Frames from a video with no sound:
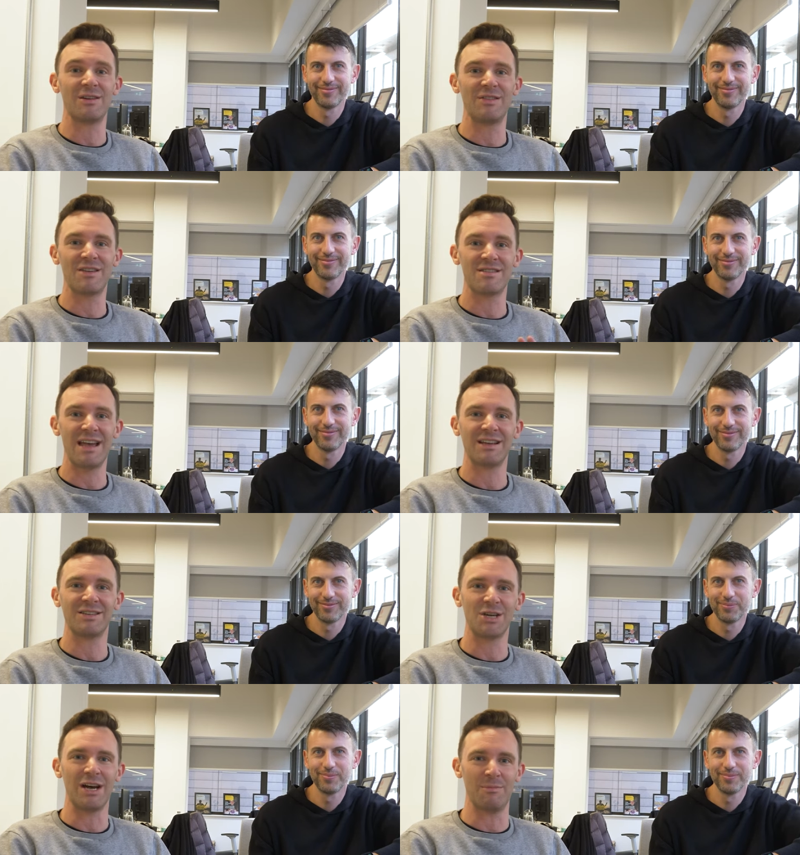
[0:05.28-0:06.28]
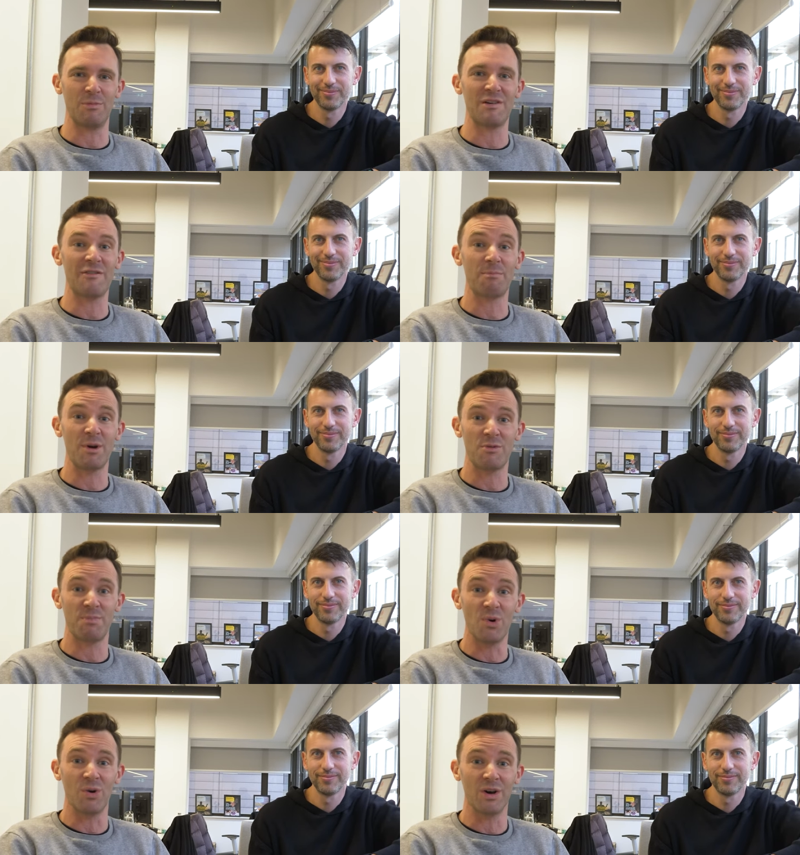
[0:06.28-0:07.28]
Speaker 1: only the second time we ever both
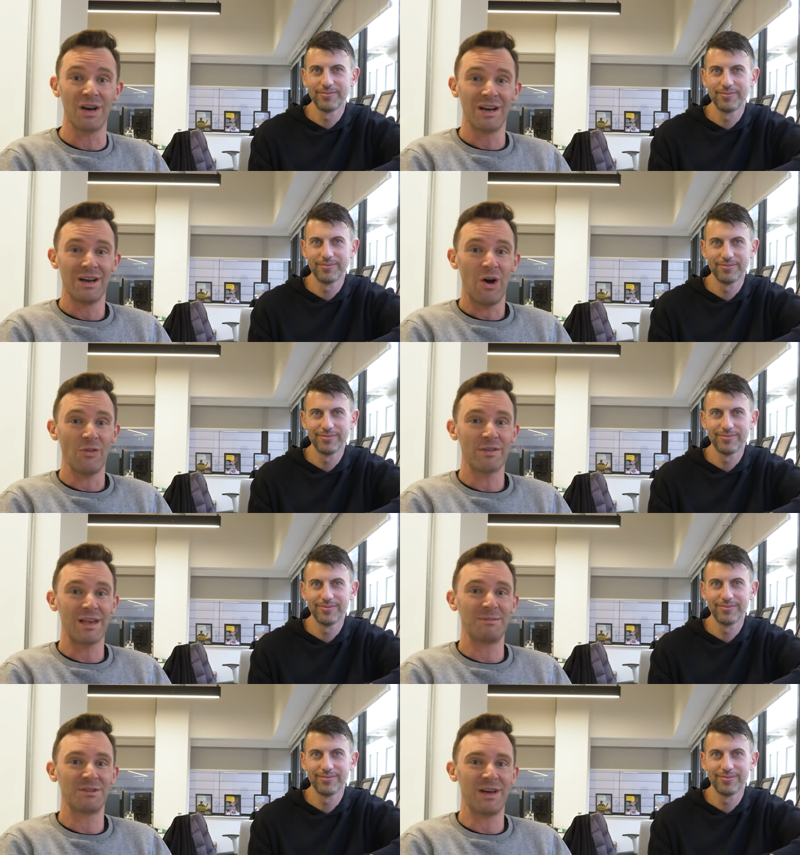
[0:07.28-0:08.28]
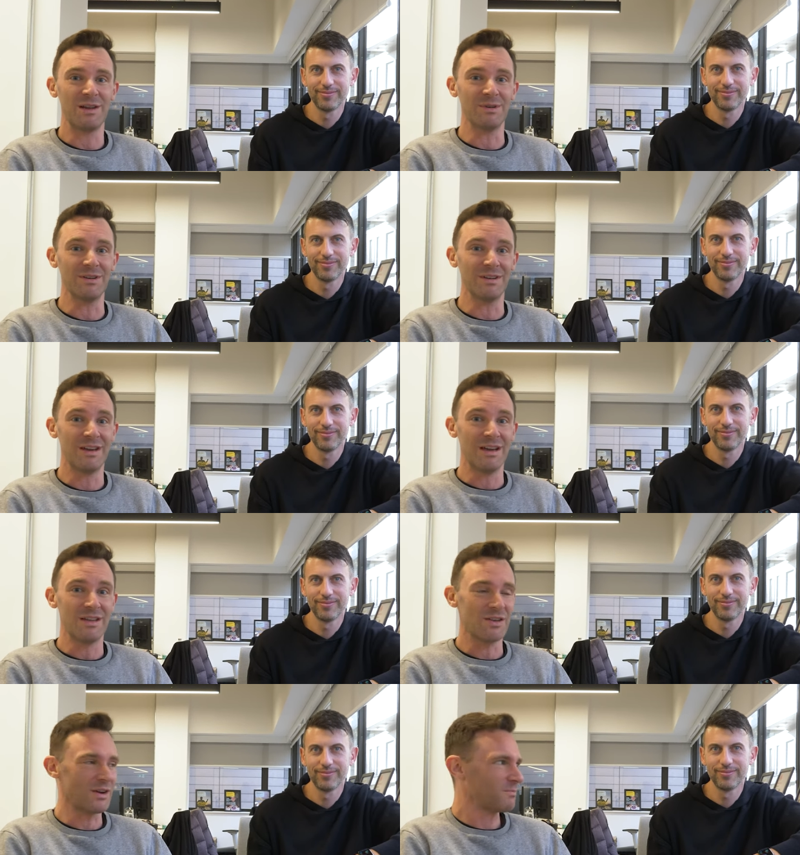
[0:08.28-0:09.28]
bought on the same development.
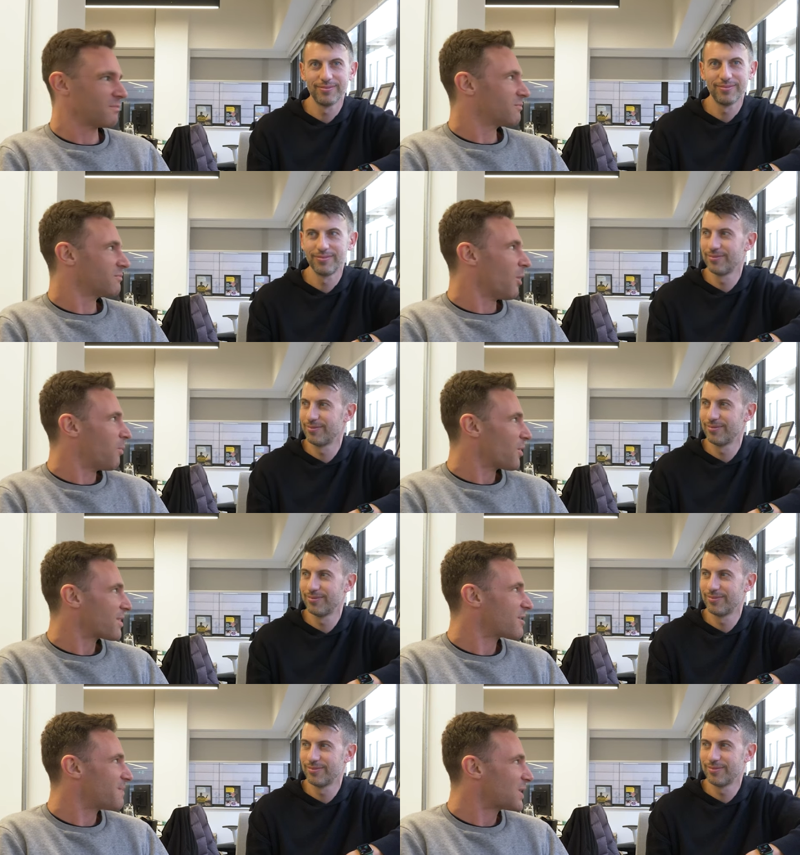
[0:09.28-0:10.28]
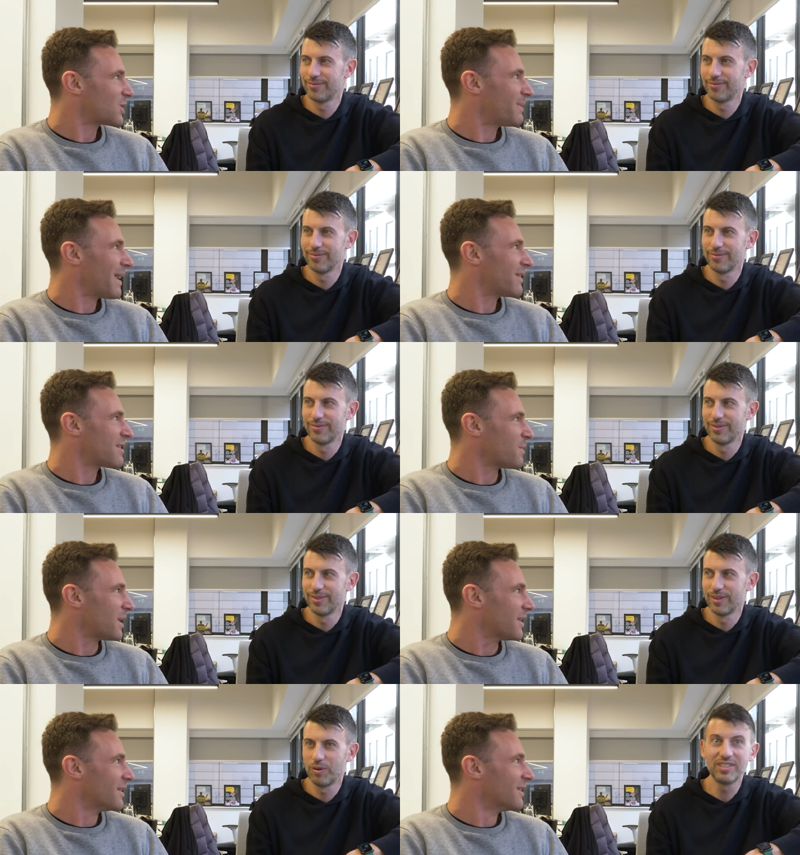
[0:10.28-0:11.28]
So, Rob, what's so special about this
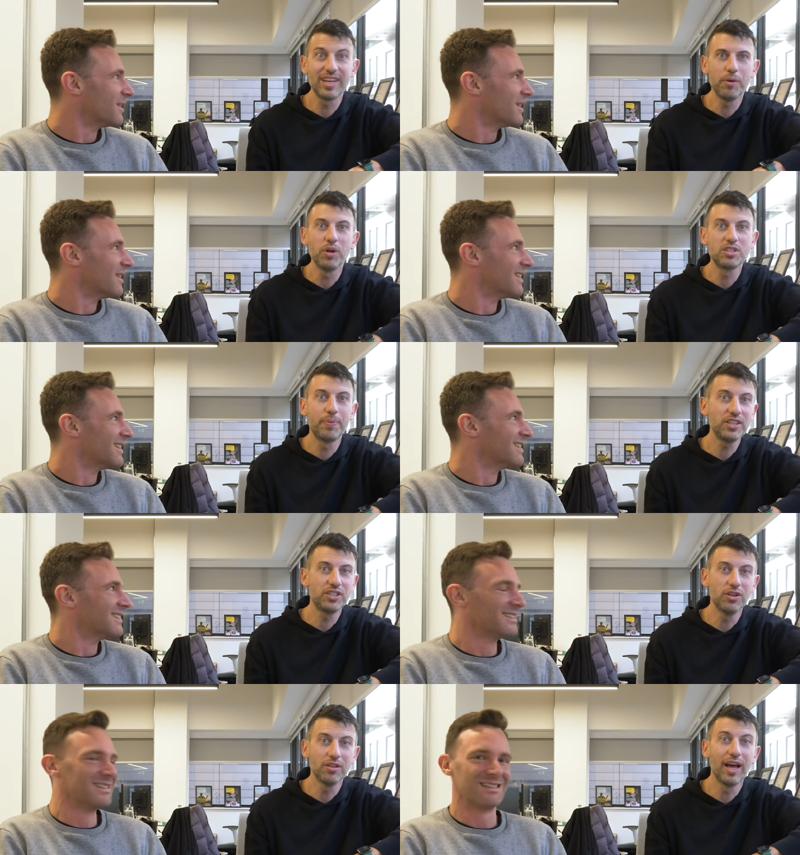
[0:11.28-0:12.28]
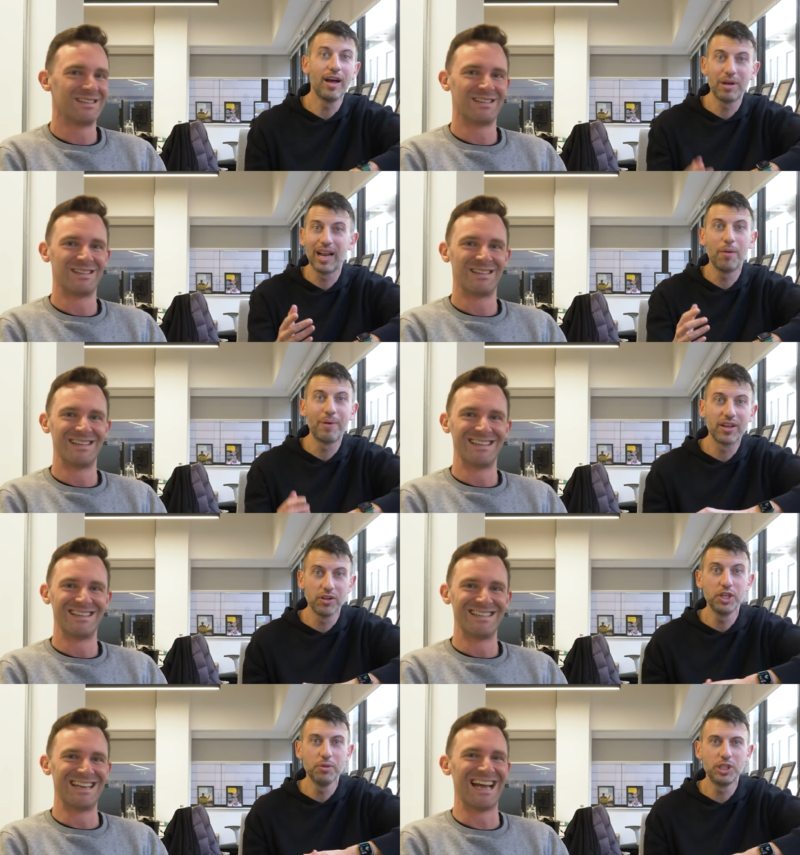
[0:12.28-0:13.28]
one?
Speaker 2: I'll tell you what's special, that I'm allowed back
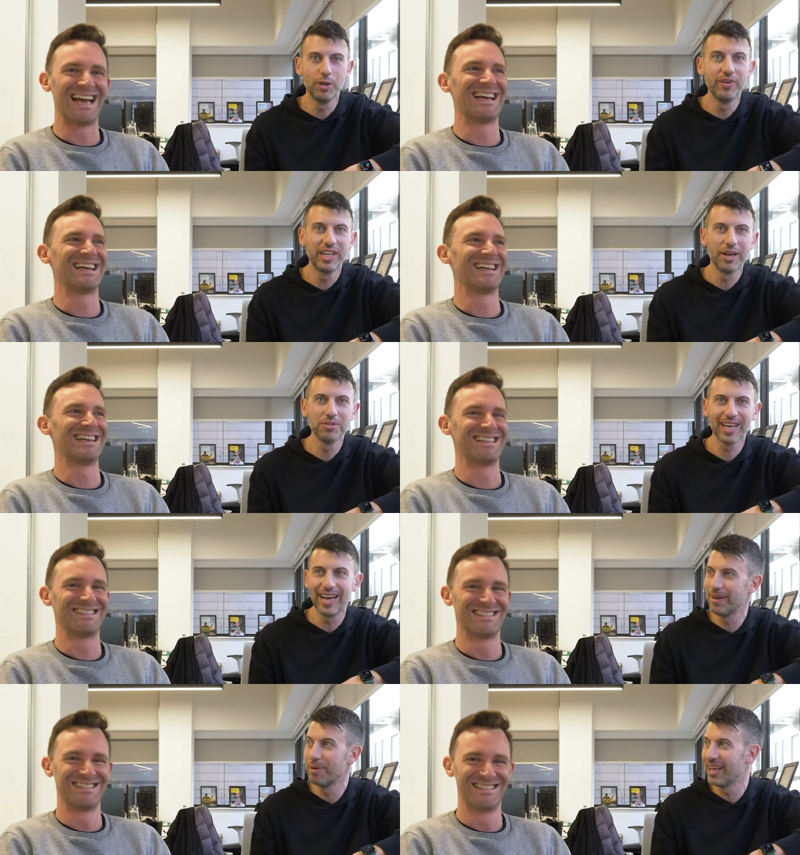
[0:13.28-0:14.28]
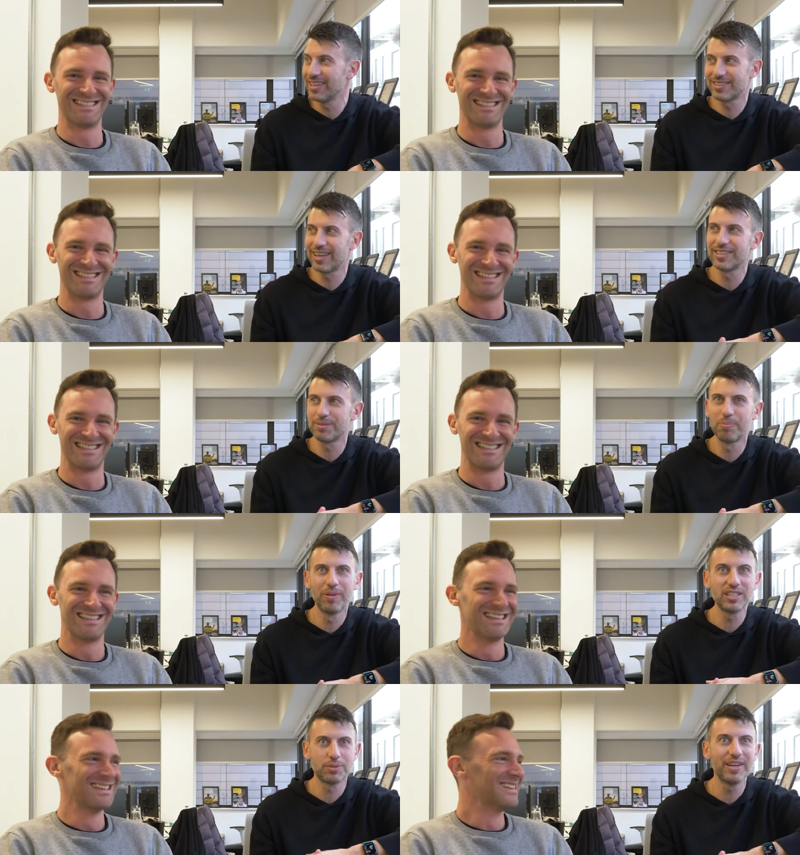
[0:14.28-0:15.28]
on YouTube videos again. I mean, that's
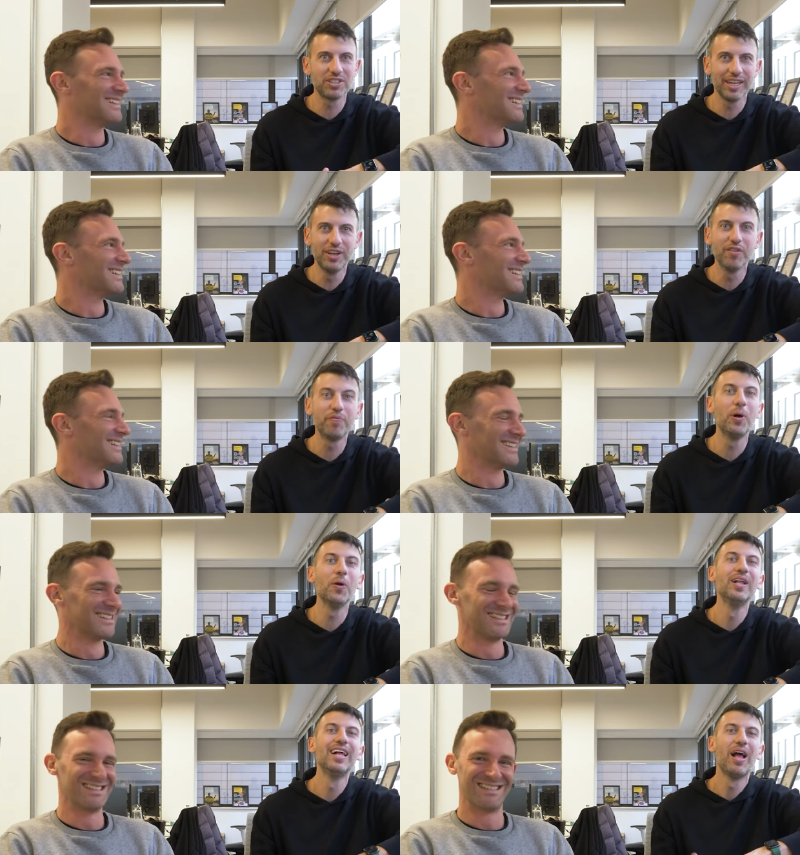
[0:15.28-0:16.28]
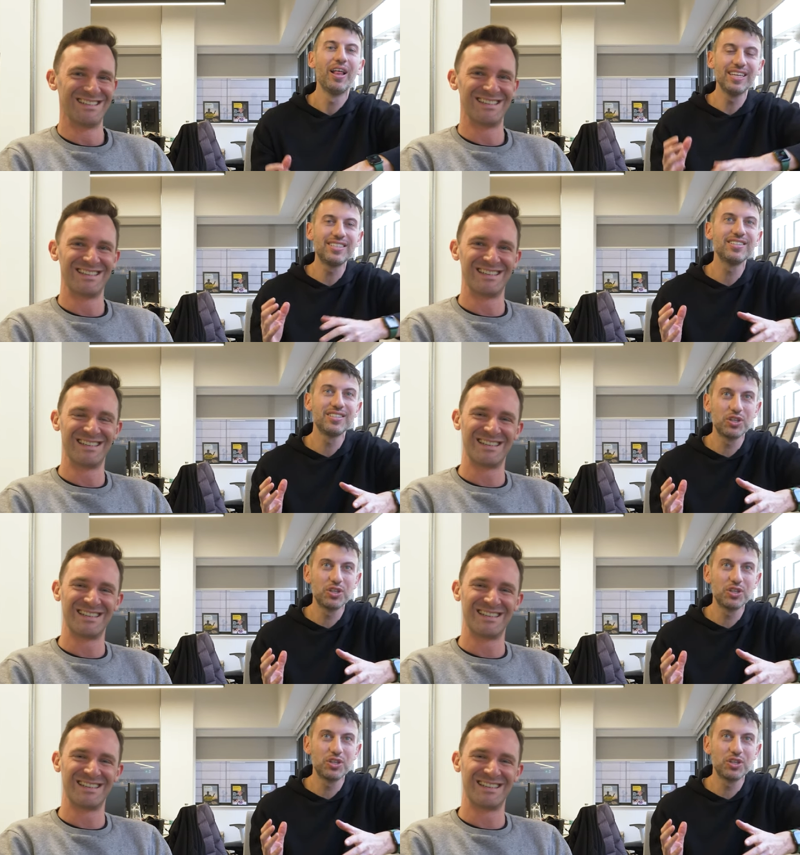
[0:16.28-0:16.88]
special enough, but this is a